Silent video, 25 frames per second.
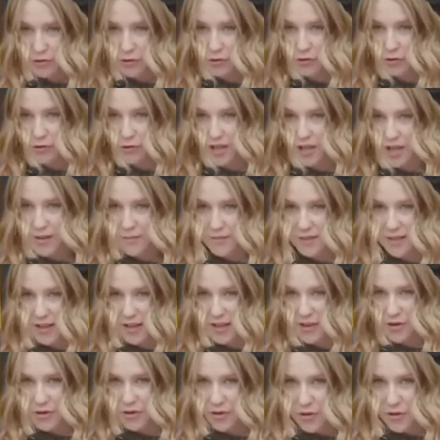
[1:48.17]
dreams
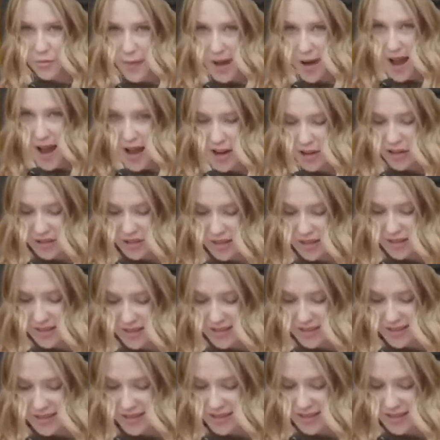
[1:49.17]
and new passions.